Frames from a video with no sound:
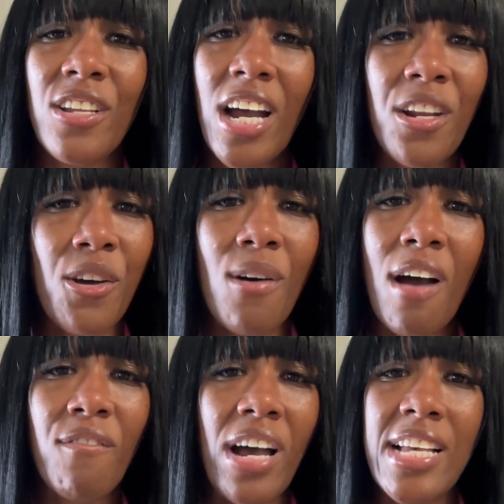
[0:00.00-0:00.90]
y'all know
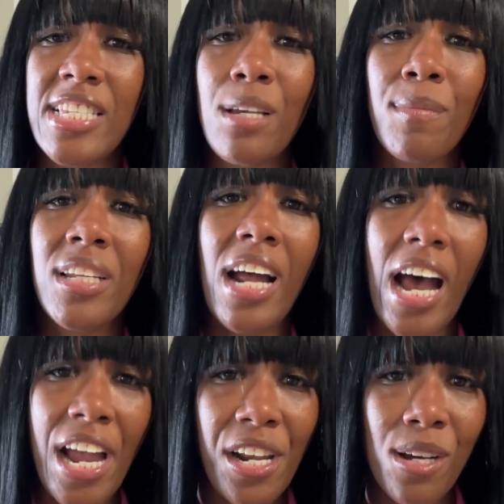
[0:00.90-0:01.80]
I find similar
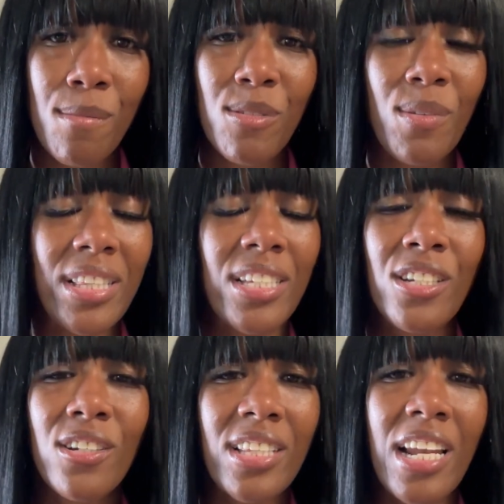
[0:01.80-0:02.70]
items with the
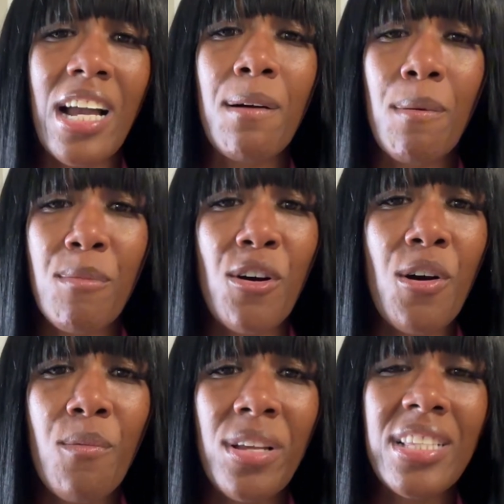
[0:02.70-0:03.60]
look that I, am
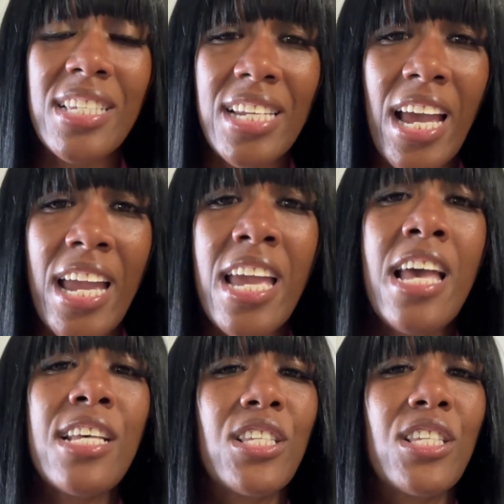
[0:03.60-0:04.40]
going with today.